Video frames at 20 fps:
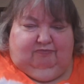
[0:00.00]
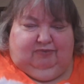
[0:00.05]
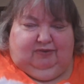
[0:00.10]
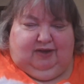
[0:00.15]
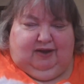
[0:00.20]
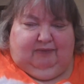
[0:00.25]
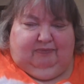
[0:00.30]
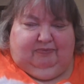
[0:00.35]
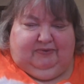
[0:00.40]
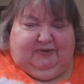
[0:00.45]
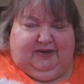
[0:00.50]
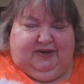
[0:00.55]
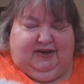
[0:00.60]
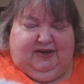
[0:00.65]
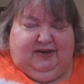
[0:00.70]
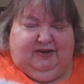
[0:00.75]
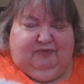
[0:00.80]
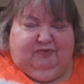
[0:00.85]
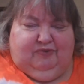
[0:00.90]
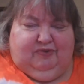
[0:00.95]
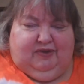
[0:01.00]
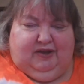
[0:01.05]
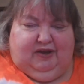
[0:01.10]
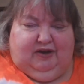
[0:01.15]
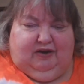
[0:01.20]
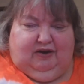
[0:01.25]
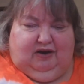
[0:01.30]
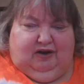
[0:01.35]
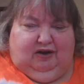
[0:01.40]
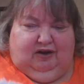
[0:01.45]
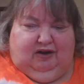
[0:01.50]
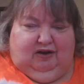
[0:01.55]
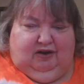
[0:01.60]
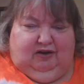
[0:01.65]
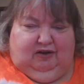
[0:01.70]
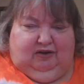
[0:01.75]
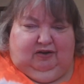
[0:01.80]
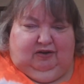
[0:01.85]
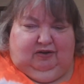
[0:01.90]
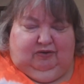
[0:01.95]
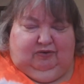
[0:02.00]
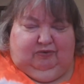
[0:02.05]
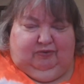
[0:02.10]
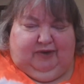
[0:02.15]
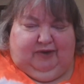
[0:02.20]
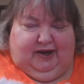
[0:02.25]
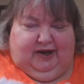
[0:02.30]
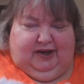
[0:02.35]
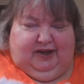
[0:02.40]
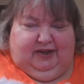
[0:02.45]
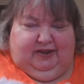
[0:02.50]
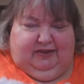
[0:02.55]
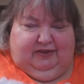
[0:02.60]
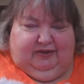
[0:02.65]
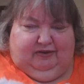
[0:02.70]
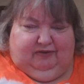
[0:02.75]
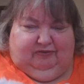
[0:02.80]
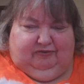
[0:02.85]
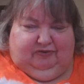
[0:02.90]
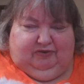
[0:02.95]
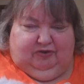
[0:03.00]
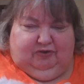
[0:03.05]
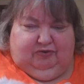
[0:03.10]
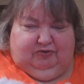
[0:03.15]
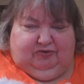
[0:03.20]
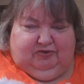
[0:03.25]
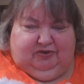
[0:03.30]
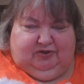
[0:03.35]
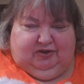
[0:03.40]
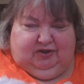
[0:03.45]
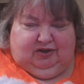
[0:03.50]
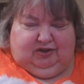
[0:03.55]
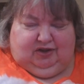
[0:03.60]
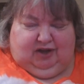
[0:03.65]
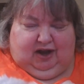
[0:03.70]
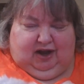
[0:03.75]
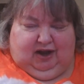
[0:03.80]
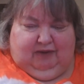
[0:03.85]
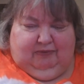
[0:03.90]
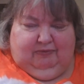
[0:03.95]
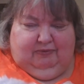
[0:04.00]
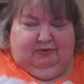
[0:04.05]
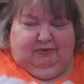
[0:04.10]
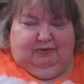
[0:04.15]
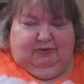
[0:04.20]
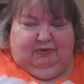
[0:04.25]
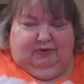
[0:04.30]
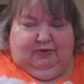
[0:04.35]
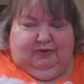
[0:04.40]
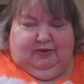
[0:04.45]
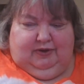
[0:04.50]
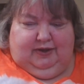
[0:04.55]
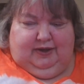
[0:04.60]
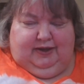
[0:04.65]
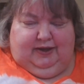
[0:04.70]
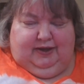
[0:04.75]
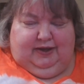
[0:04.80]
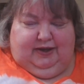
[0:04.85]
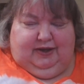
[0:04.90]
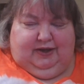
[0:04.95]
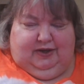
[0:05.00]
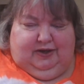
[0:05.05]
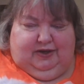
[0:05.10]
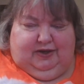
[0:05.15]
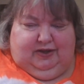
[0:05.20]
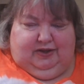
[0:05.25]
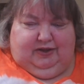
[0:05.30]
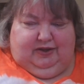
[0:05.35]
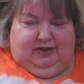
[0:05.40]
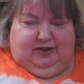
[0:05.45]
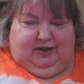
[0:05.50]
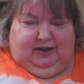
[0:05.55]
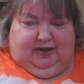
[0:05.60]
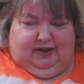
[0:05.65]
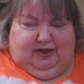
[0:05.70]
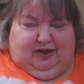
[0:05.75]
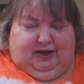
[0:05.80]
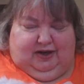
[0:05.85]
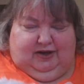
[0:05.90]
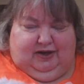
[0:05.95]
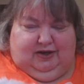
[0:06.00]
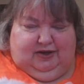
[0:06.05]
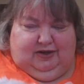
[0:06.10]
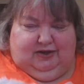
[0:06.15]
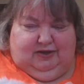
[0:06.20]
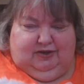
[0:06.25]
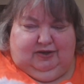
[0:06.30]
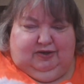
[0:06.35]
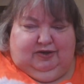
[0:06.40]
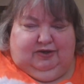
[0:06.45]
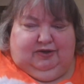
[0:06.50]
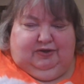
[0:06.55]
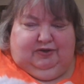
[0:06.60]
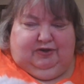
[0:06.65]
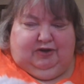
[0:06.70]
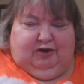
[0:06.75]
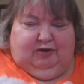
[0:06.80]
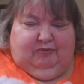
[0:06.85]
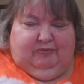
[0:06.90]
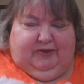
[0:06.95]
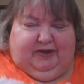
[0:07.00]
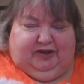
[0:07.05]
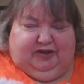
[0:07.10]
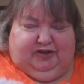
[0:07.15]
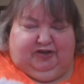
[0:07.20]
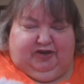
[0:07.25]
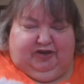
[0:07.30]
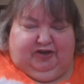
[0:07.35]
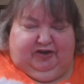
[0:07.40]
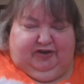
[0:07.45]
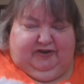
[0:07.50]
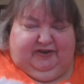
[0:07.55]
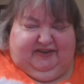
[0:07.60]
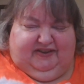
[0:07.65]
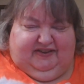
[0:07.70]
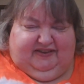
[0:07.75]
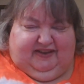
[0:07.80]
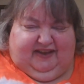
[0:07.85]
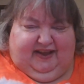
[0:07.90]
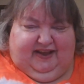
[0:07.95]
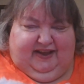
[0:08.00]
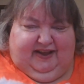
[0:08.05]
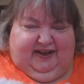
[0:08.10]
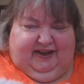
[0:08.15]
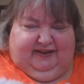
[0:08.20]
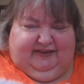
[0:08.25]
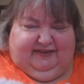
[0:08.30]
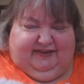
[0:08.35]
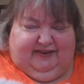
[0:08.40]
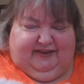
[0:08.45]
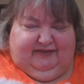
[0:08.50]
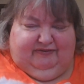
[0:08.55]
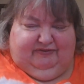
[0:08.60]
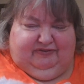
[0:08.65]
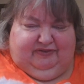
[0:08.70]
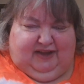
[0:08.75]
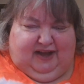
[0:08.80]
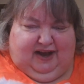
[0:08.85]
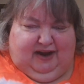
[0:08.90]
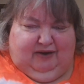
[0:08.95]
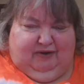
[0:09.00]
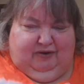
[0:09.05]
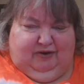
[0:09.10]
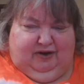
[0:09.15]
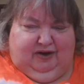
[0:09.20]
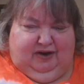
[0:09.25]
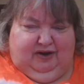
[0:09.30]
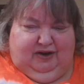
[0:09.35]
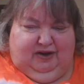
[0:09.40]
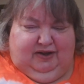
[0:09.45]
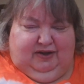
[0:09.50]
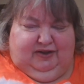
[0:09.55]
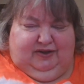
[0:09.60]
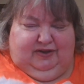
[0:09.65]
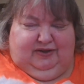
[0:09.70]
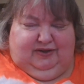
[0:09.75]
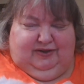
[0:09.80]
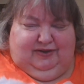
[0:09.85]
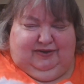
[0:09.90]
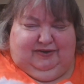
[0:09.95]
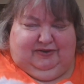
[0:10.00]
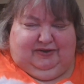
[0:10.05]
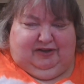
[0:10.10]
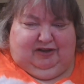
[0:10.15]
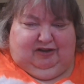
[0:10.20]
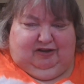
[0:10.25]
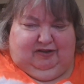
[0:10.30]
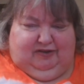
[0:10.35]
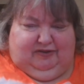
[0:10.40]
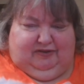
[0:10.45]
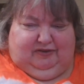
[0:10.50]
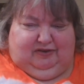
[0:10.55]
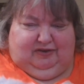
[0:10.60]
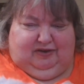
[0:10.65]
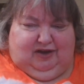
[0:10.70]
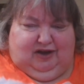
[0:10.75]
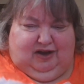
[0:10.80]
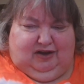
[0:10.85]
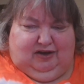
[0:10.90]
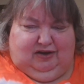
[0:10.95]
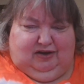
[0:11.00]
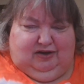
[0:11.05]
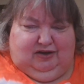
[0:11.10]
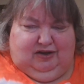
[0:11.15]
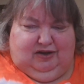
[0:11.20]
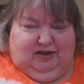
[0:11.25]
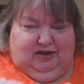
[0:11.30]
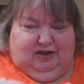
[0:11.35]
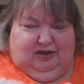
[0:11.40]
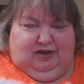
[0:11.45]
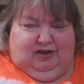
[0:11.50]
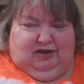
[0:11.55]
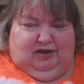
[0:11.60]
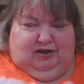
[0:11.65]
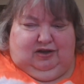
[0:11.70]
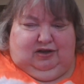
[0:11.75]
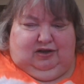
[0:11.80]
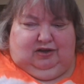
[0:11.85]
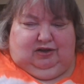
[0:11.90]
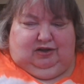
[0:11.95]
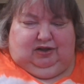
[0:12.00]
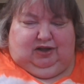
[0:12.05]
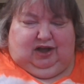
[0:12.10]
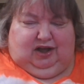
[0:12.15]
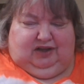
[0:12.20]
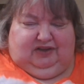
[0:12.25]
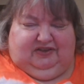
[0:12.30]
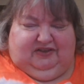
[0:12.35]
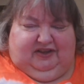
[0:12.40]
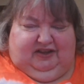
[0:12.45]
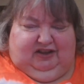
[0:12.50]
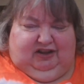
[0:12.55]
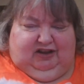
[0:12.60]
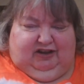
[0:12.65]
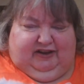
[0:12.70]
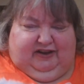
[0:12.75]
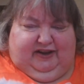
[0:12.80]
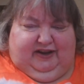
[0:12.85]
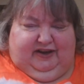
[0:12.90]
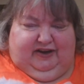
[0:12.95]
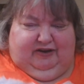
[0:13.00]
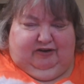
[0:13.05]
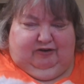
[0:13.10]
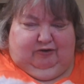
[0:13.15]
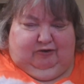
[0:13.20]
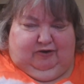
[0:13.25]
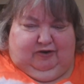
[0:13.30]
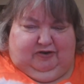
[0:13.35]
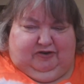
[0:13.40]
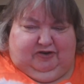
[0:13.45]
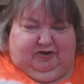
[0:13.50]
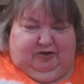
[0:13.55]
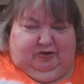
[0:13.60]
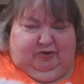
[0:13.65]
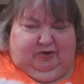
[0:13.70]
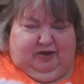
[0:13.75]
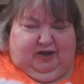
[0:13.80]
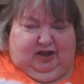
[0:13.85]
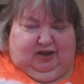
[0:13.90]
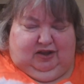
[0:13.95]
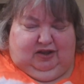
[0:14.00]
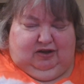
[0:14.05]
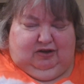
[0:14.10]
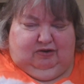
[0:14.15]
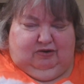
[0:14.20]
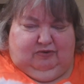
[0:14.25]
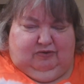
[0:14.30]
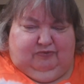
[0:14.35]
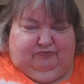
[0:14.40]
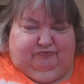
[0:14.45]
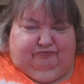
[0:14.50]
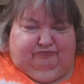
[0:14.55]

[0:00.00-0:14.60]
plopped in, and when they're all ready, they'll float to the top. And the dough mixture is eggs and flour until it's not glossy looking or too yellow.